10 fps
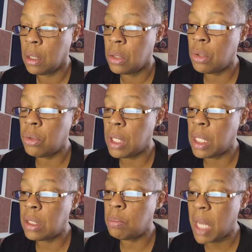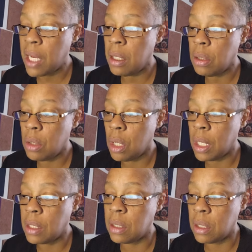Certain things may
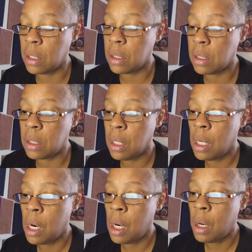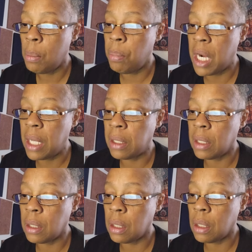exist, but
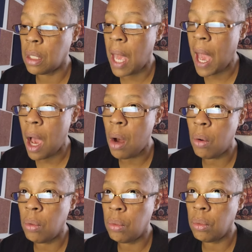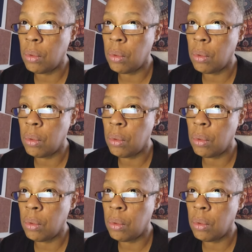how